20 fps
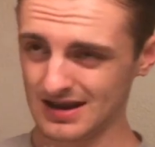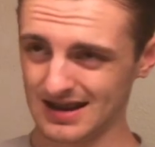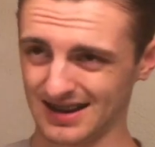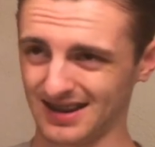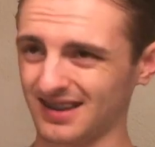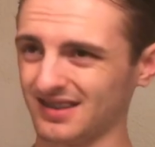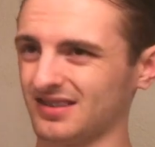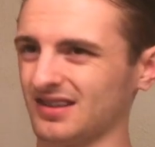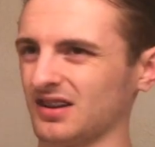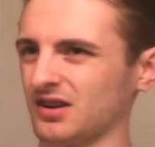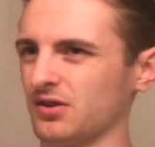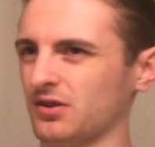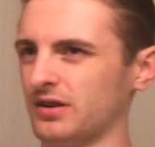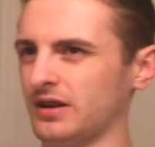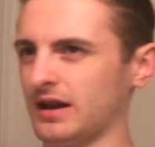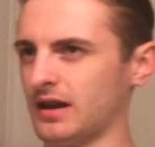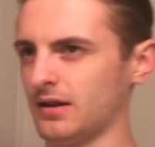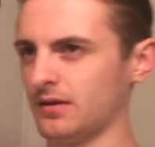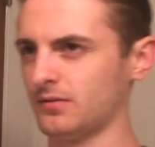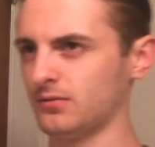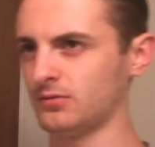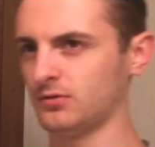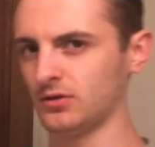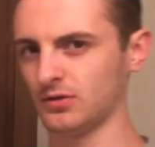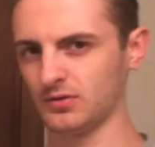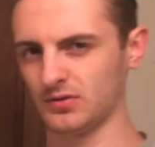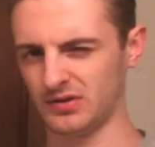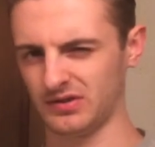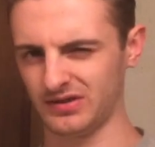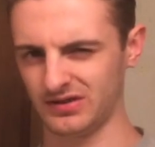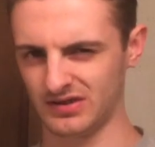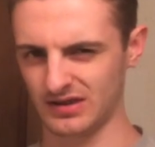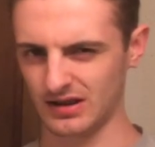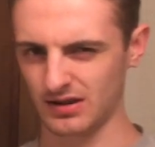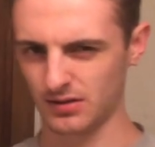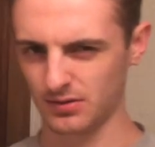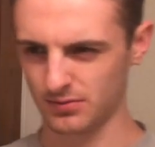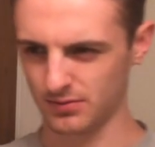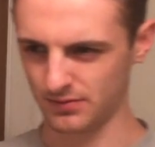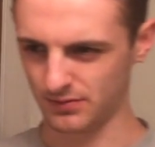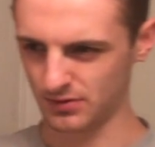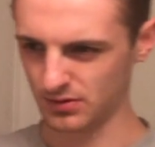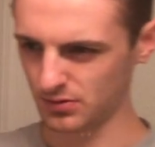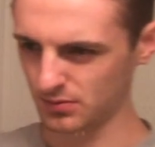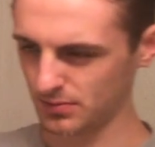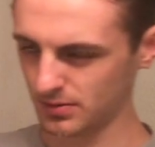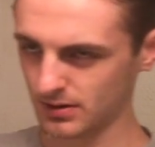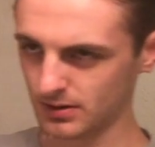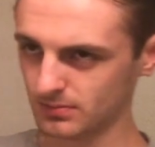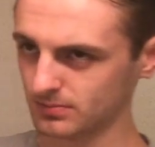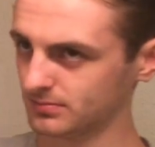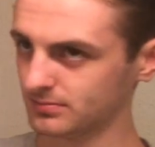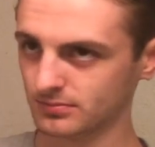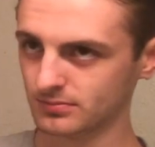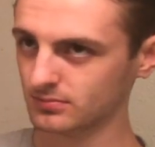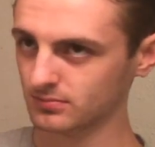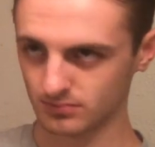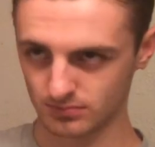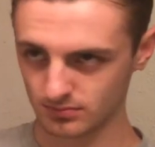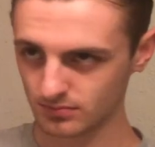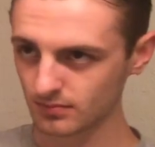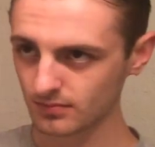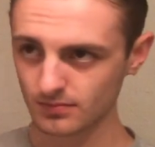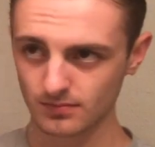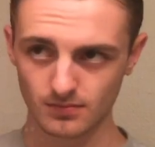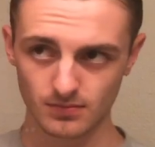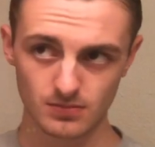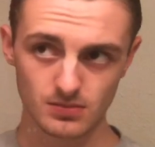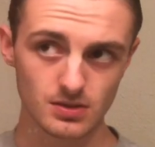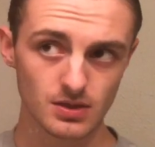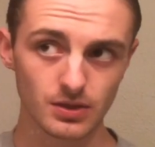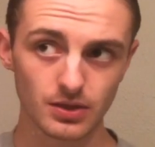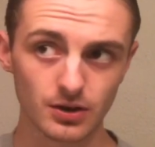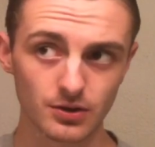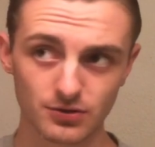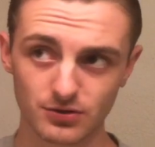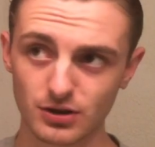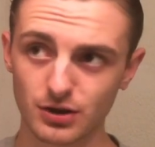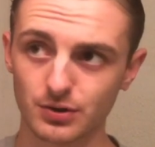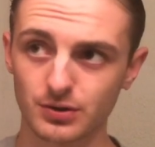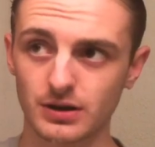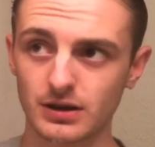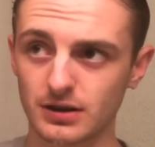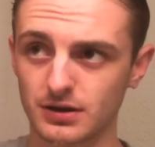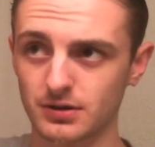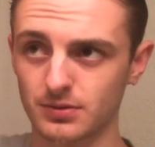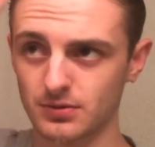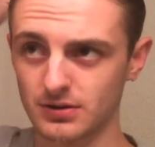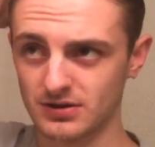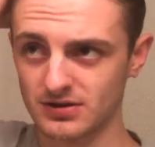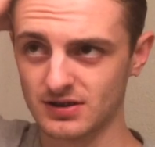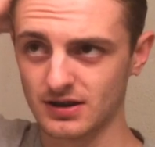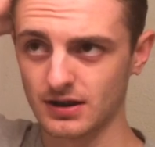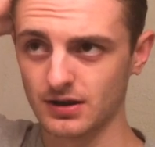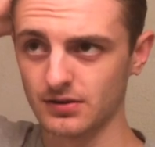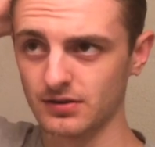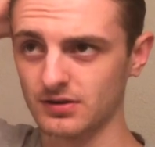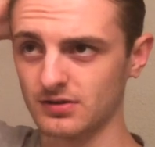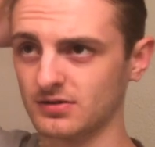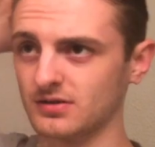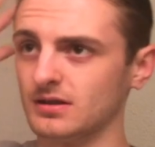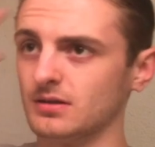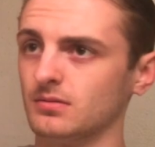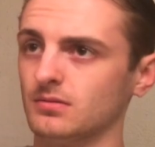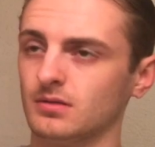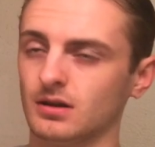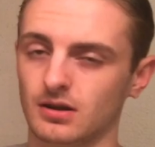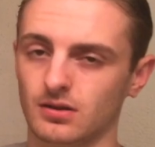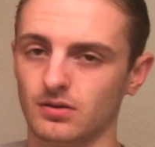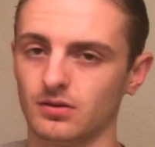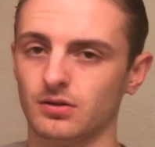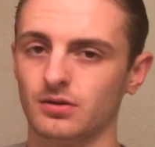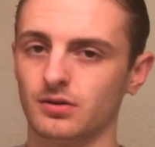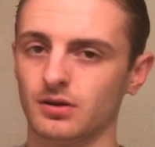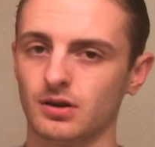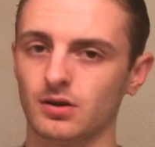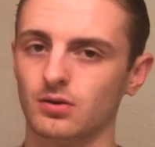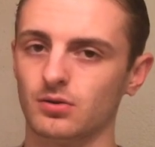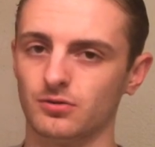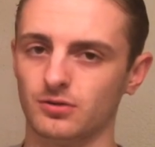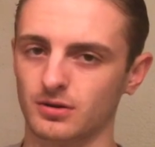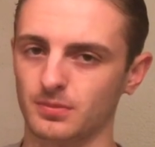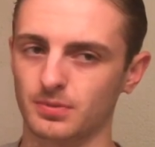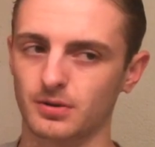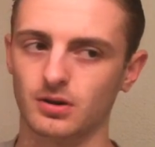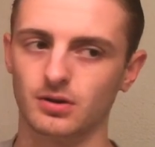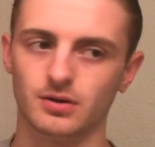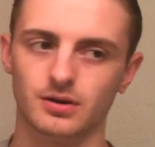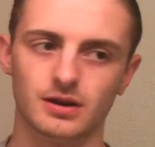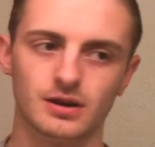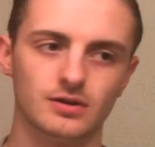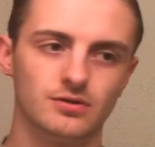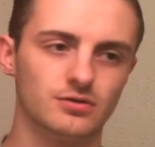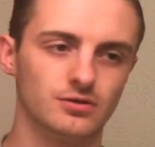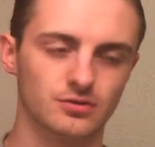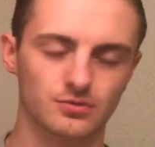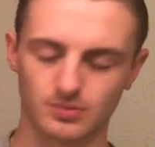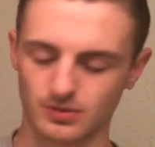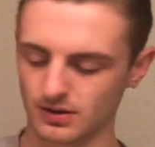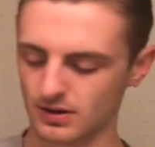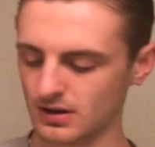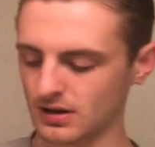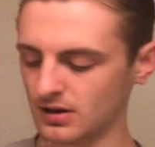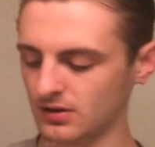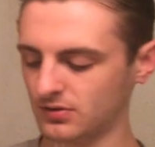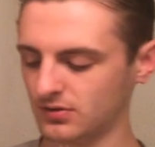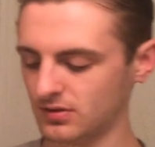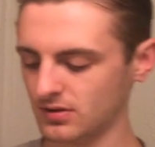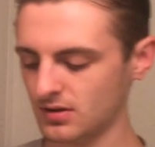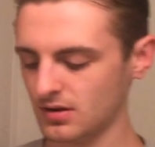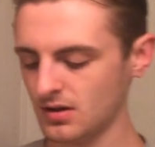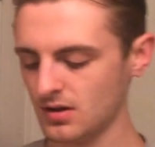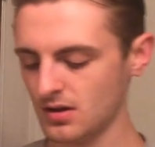I guess I could have just for the sake of the review, but there's no need to restyle this. It literally holds up all day, so it's really nice.